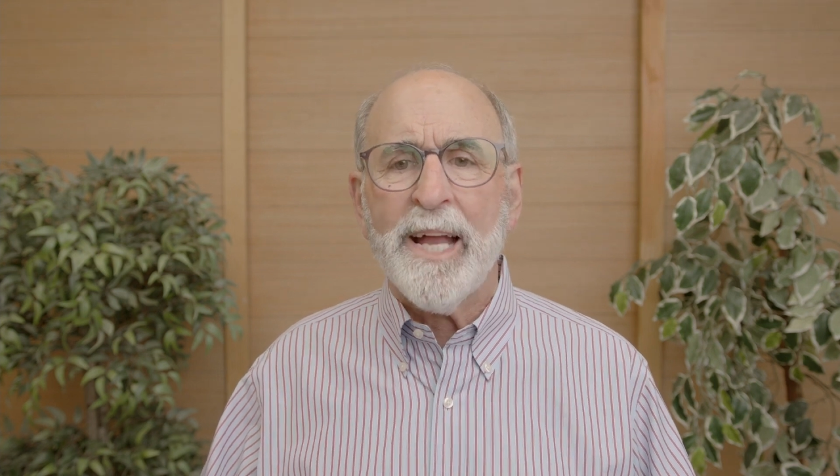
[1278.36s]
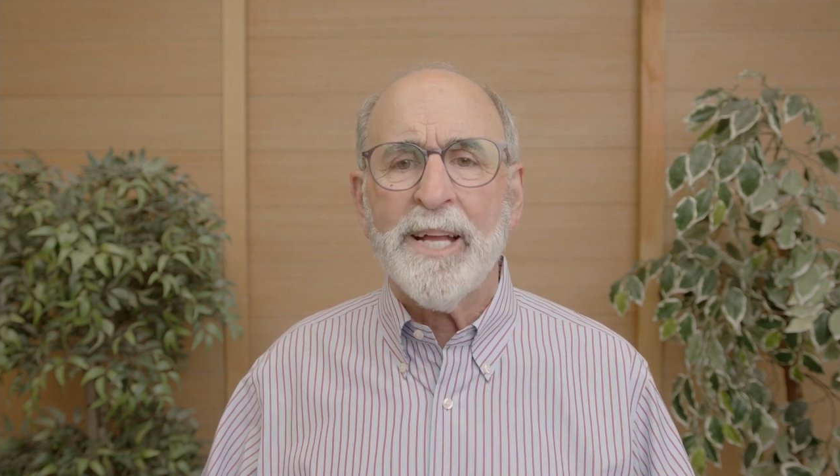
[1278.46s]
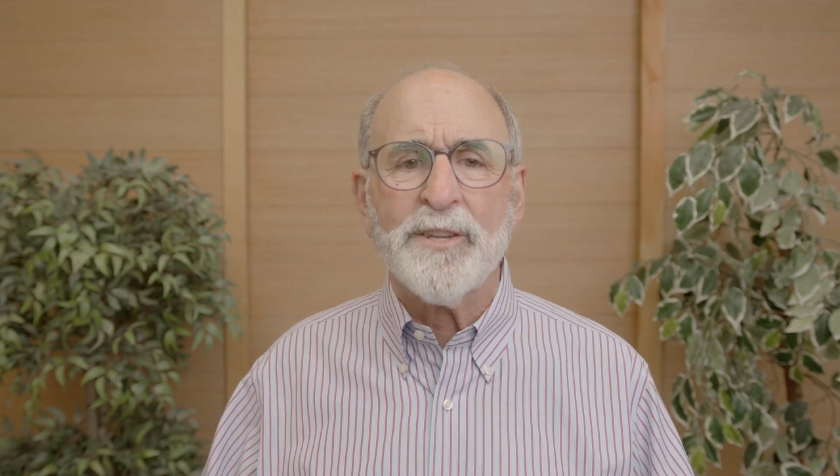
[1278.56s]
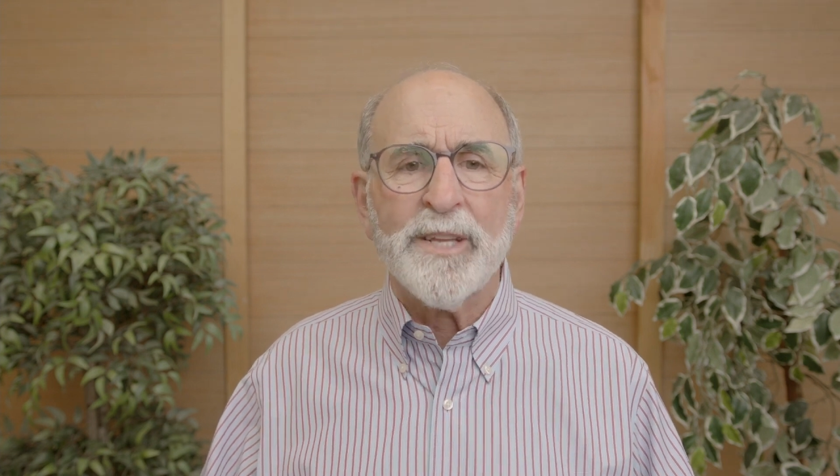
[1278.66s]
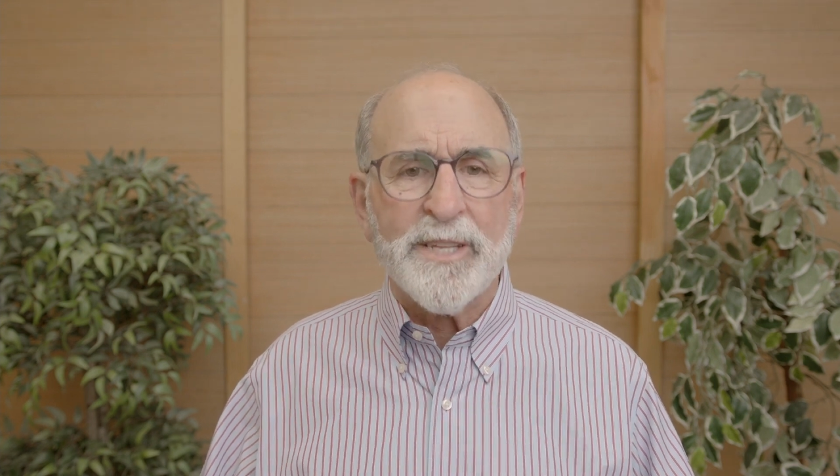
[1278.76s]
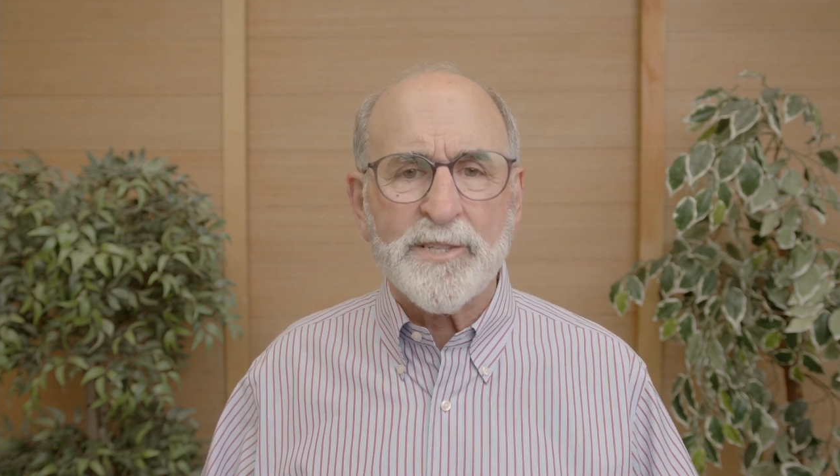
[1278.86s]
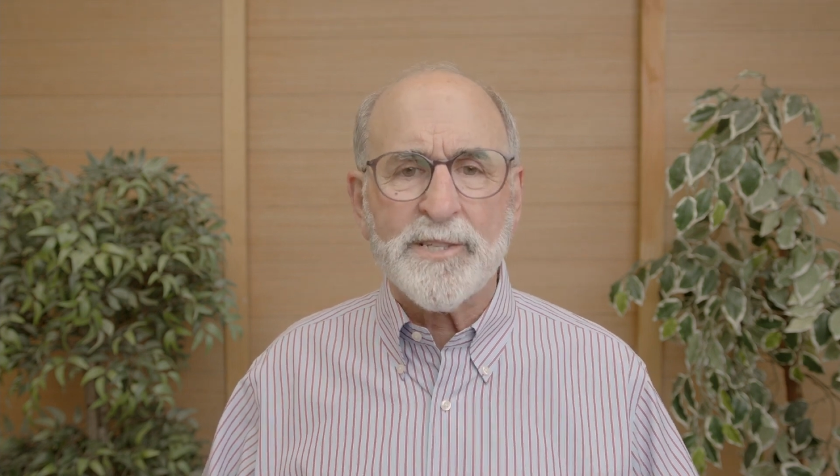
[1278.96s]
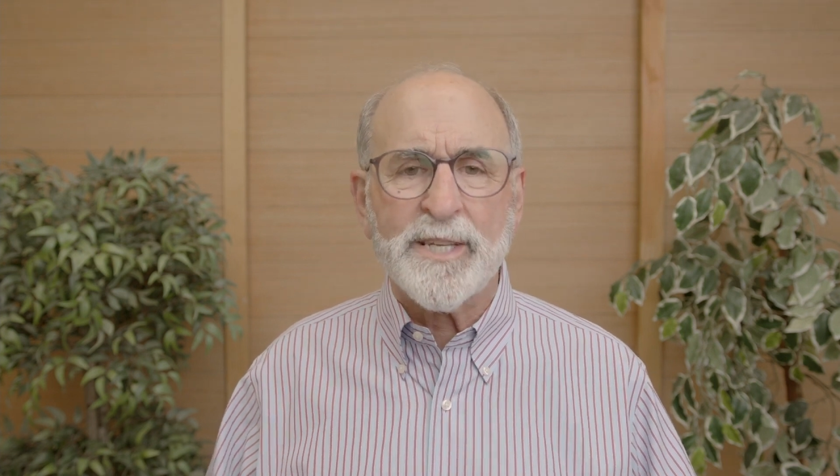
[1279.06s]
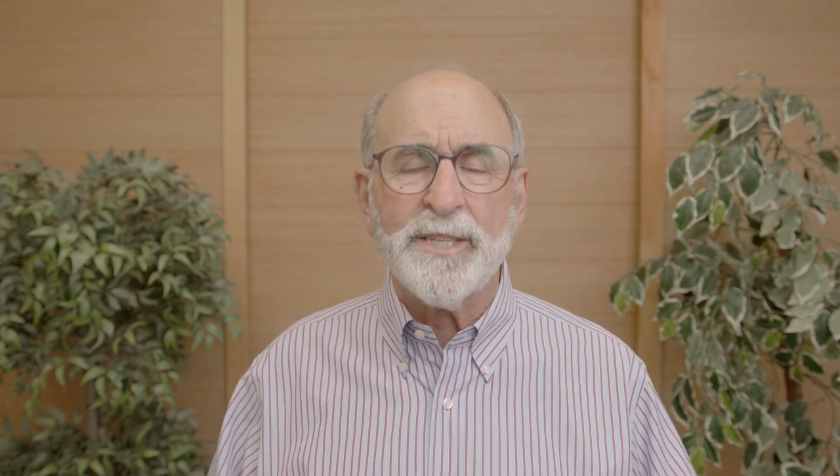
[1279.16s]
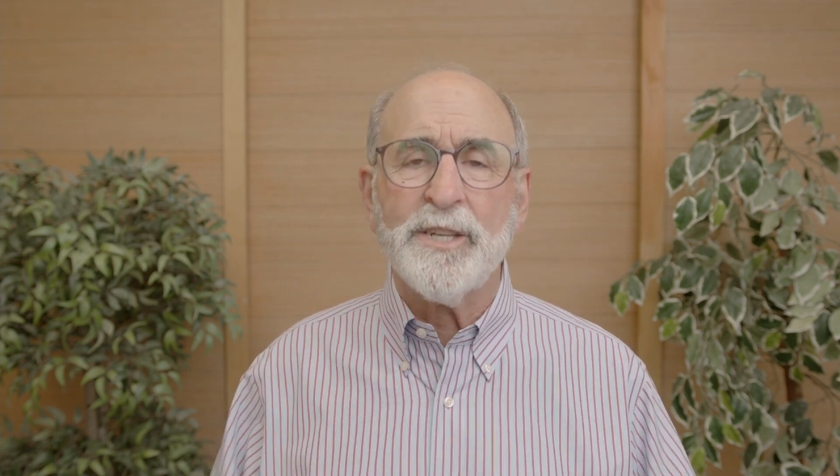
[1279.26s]
and this
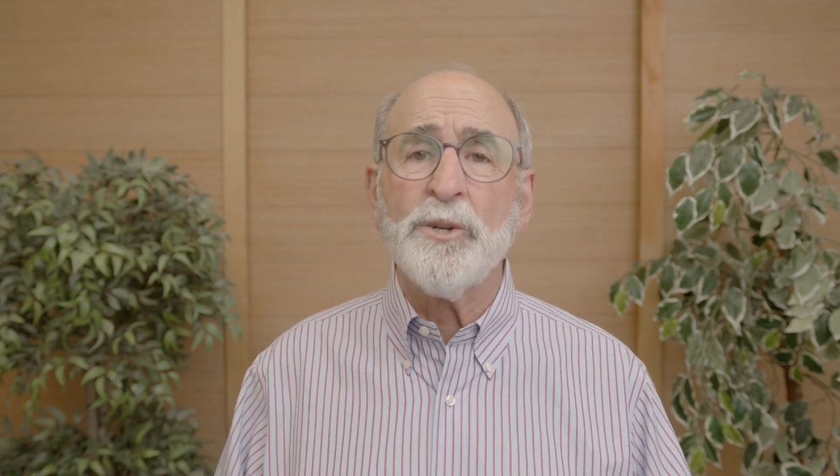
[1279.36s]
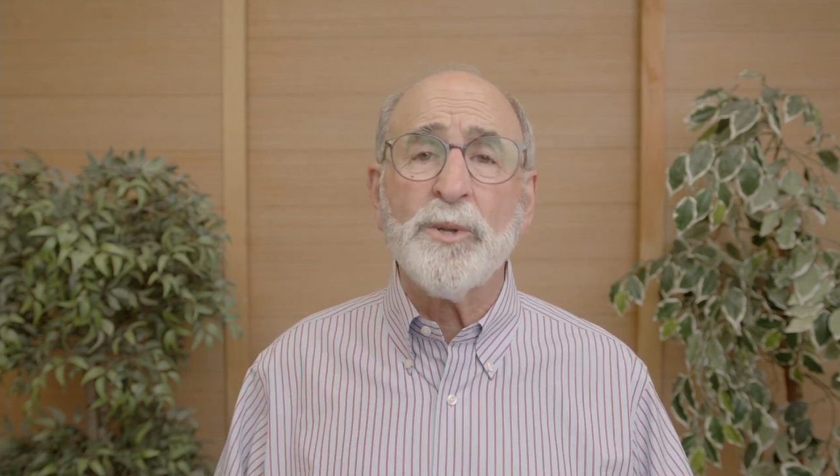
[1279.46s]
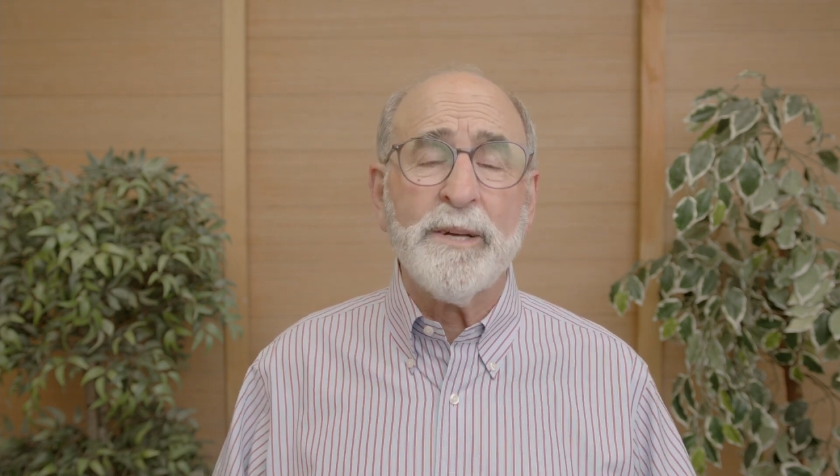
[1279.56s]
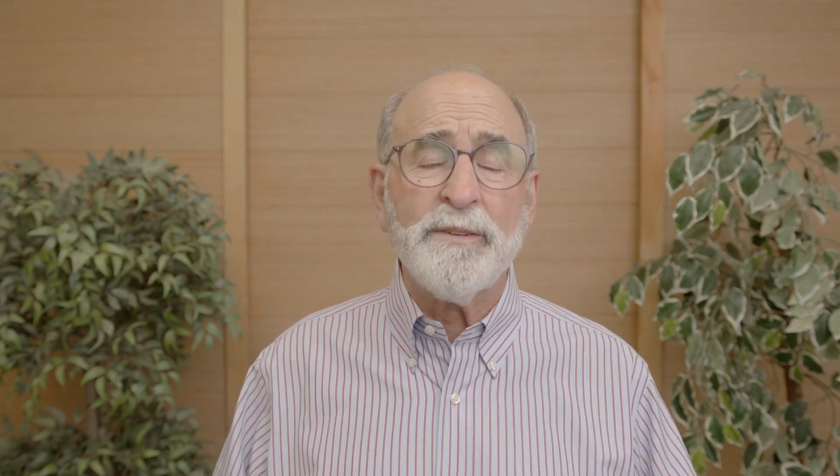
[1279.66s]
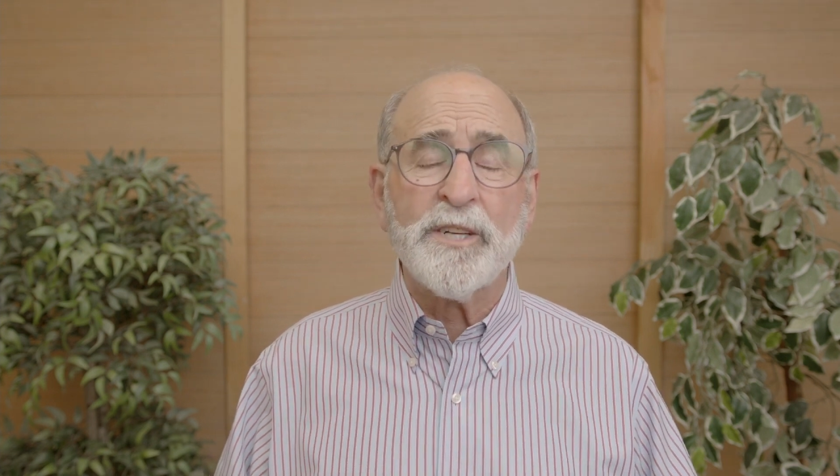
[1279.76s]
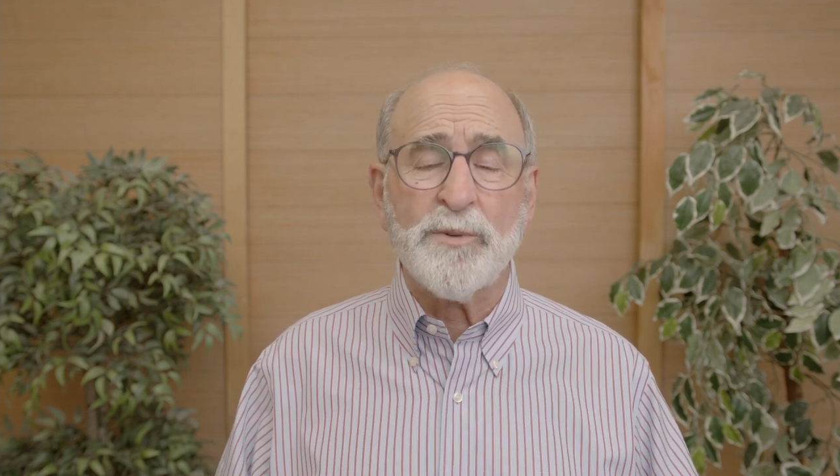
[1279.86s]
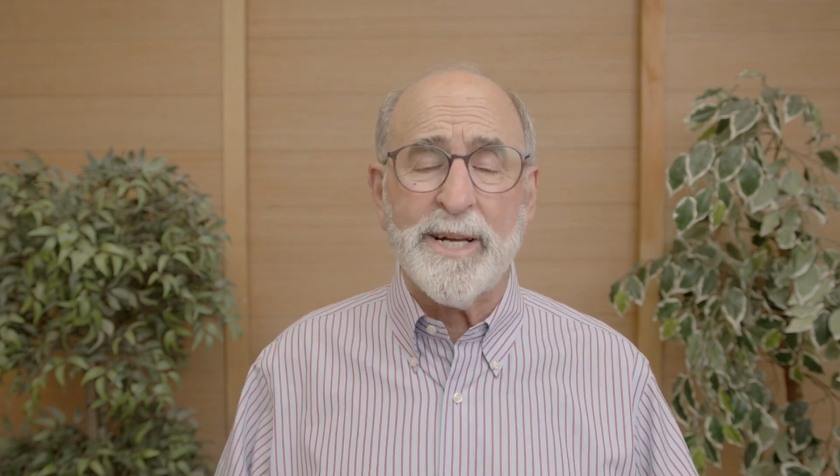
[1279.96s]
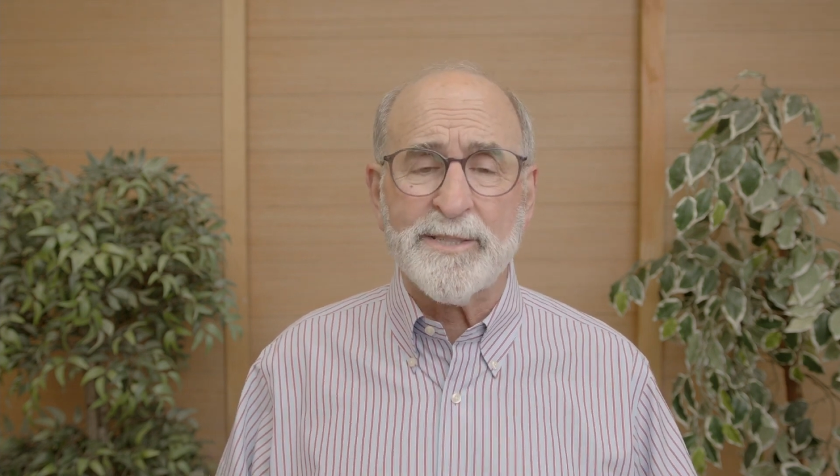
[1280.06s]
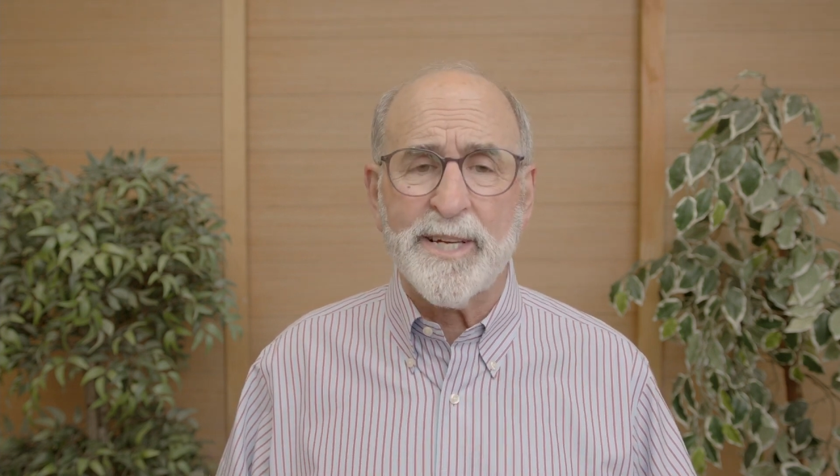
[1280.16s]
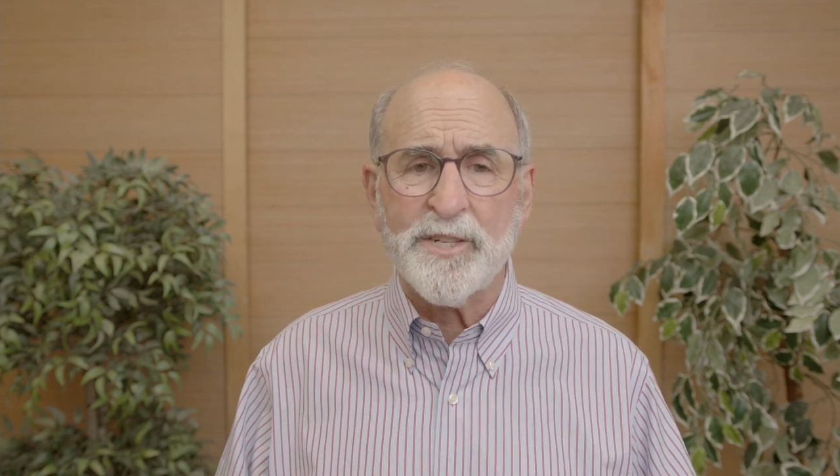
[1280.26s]
is in the New Living
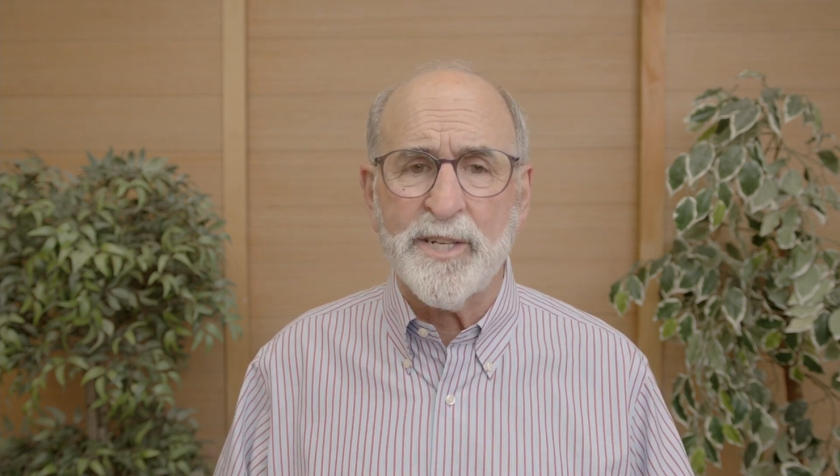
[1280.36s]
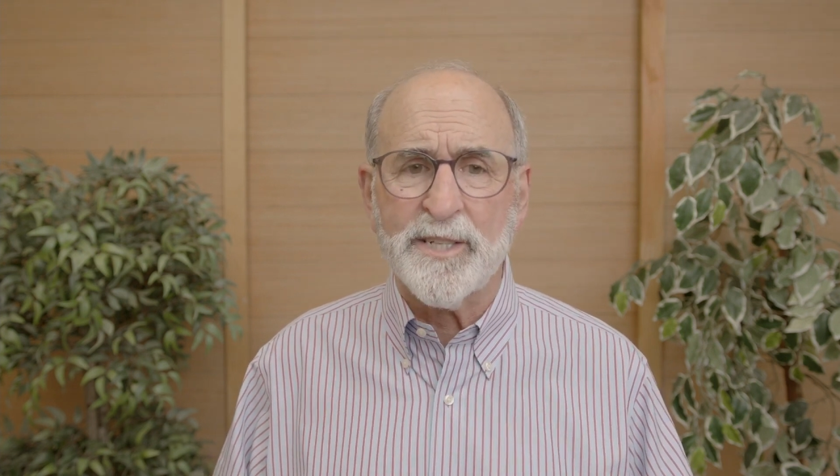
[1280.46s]
Translation,